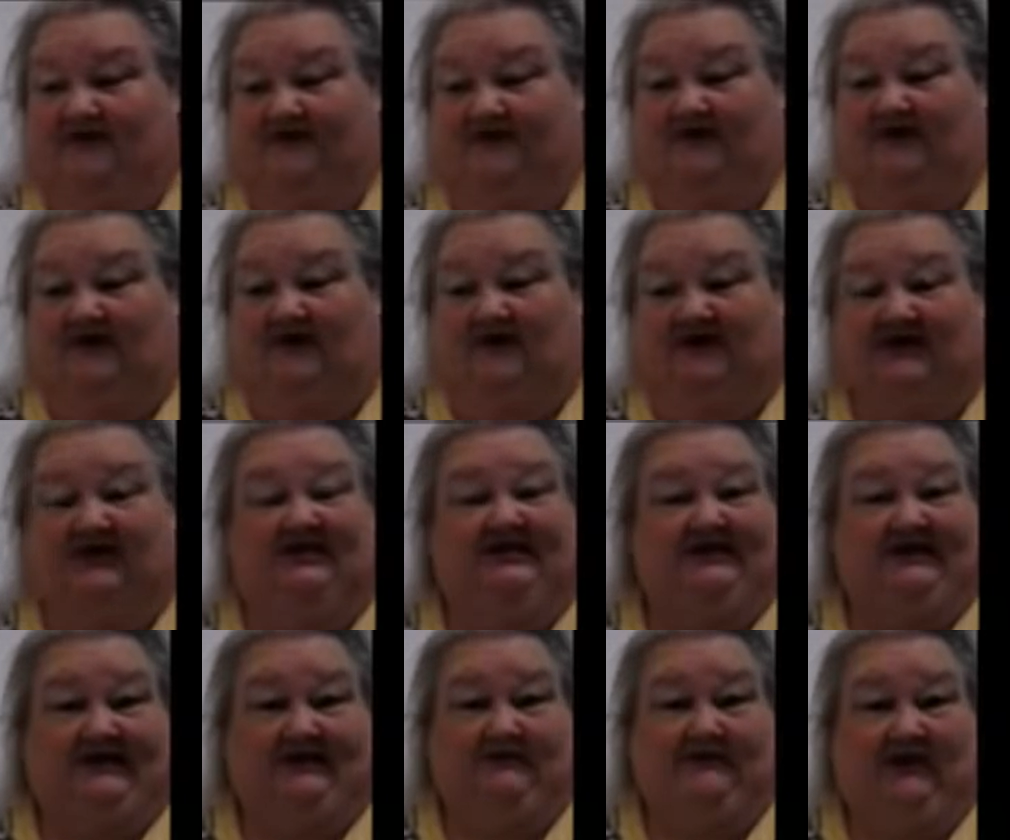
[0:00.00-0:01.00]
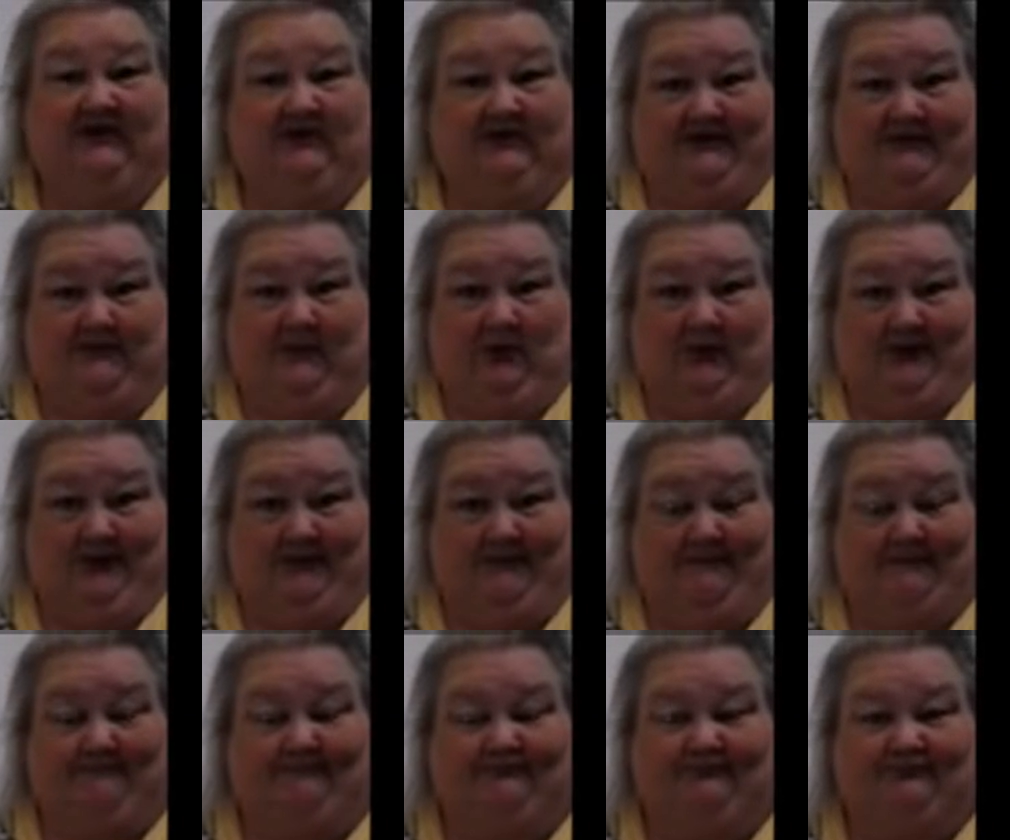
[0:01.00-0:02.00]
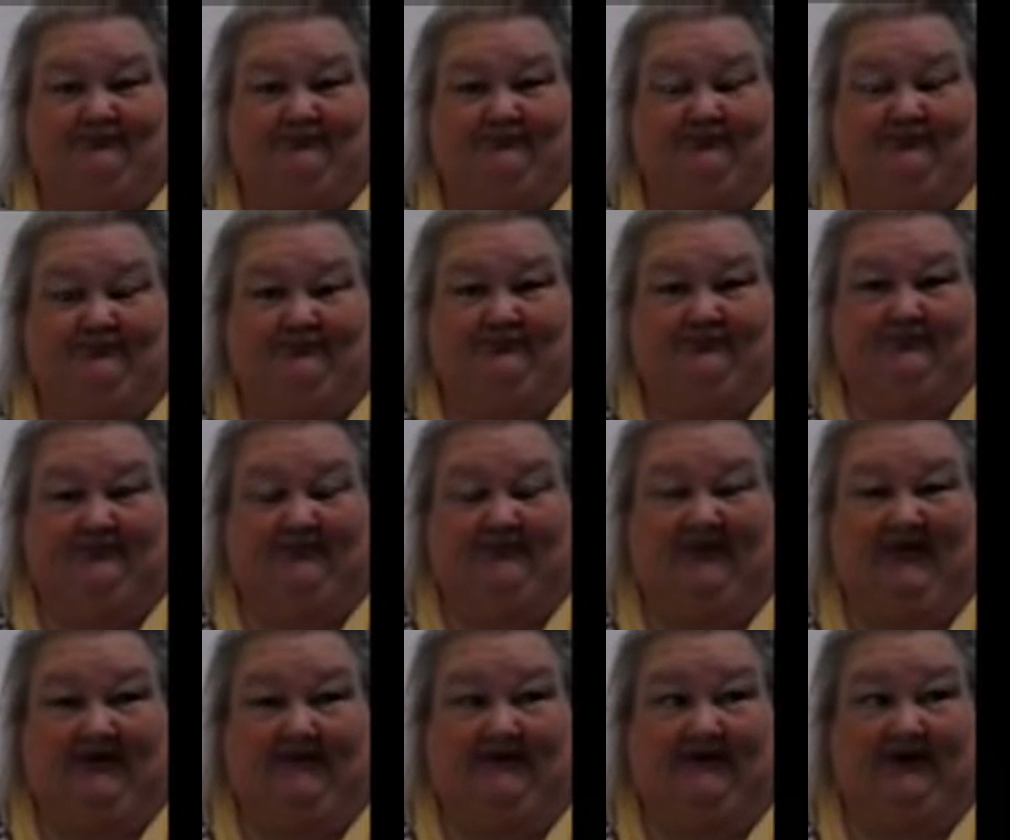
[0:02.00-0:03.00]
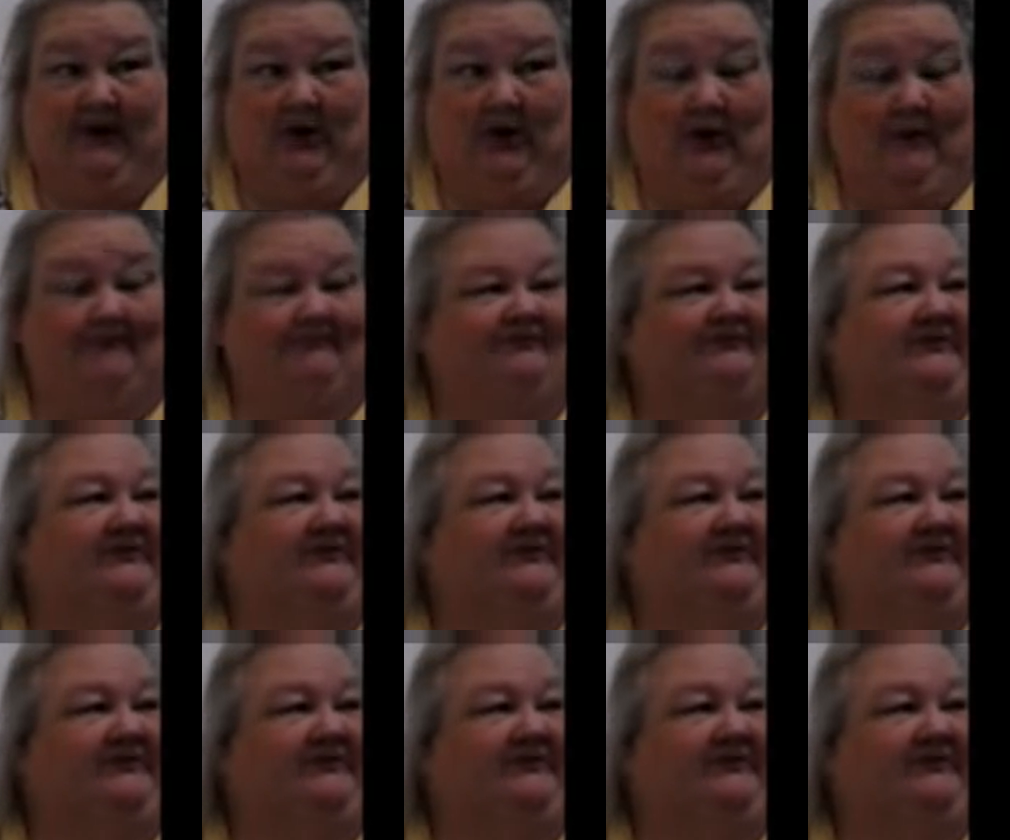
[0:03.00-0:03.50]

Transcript: is how I clean my reborn baby doll.